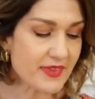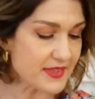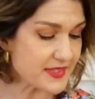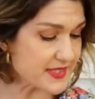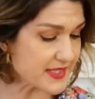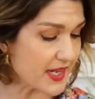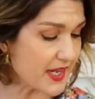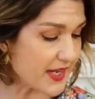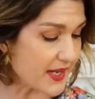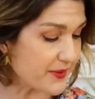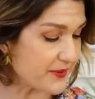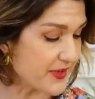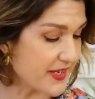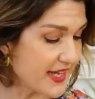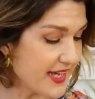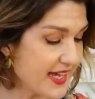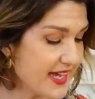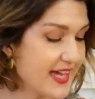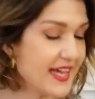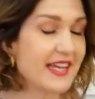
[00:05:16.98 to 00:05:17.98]
So,
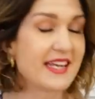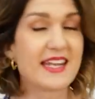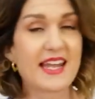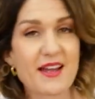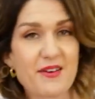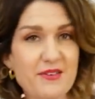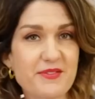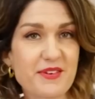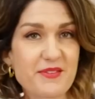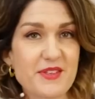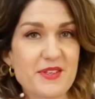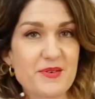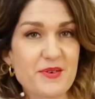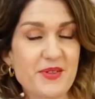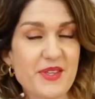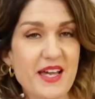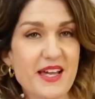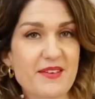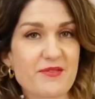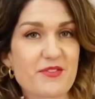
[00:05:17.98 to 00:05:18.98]
now I've given you
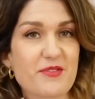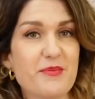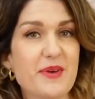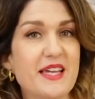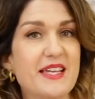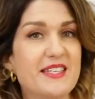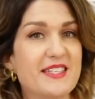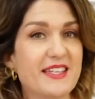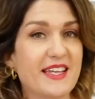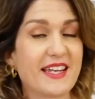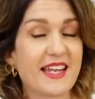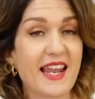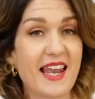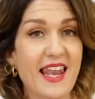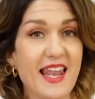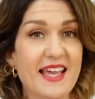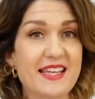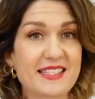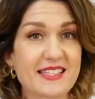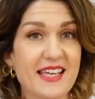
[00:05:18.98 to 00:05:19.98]
all that information,
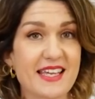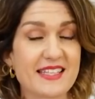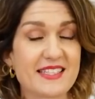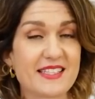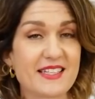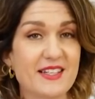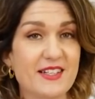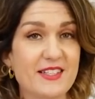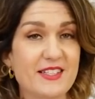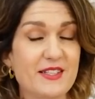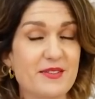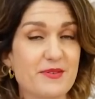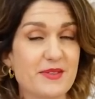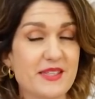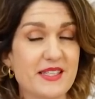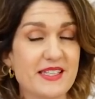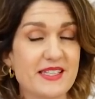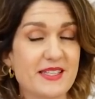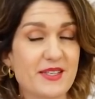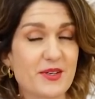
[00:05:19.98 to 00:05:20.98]
let's get started with
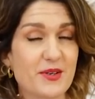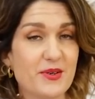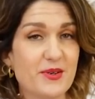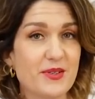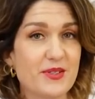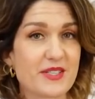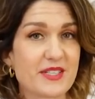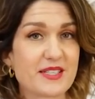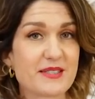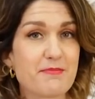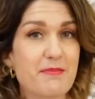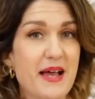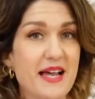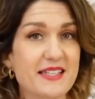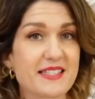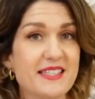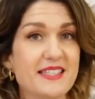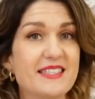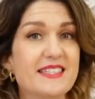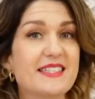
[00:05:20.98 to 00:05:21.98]
this gorgeous pattern